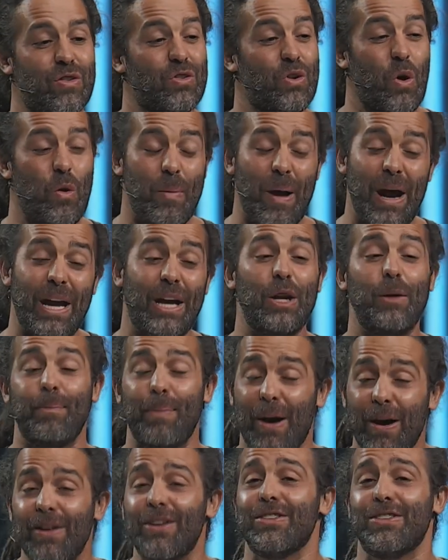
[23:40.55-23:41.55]
Go back and
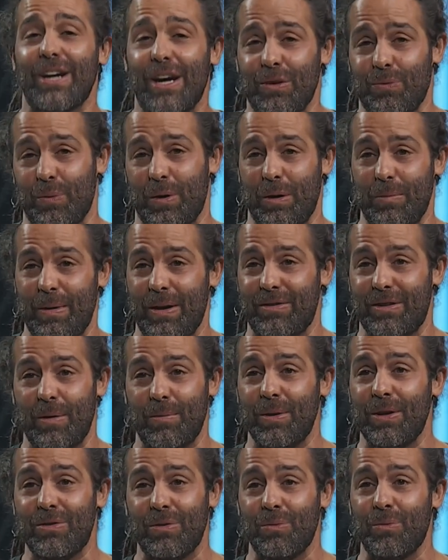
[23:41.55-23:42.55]
apologize where you messed up.
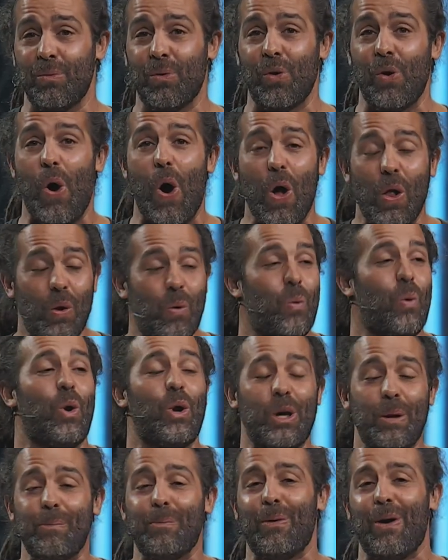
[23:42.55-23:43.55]
Listen, we're all a
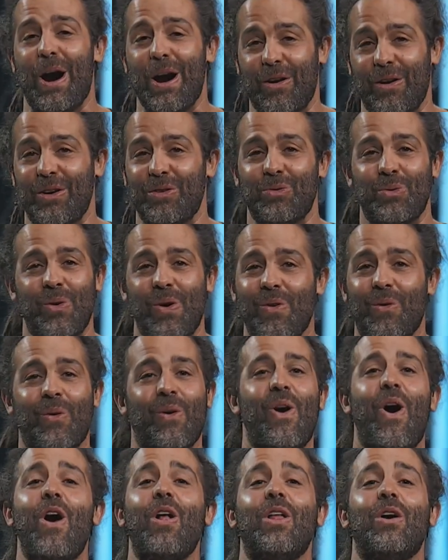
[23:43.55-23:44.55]
work in progress, we're,
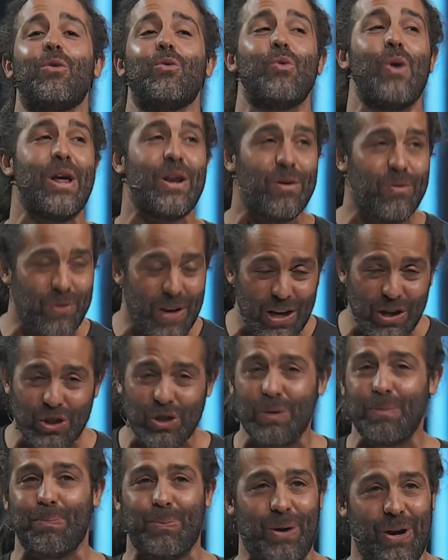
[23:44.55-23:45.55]
we're all a
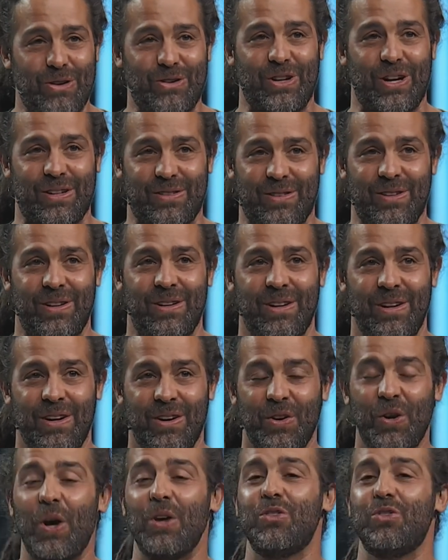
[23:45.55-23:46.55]
renovation project.
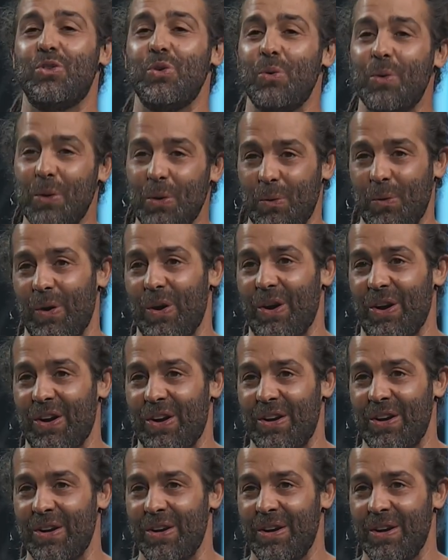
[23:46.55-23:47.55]
God's doing the work.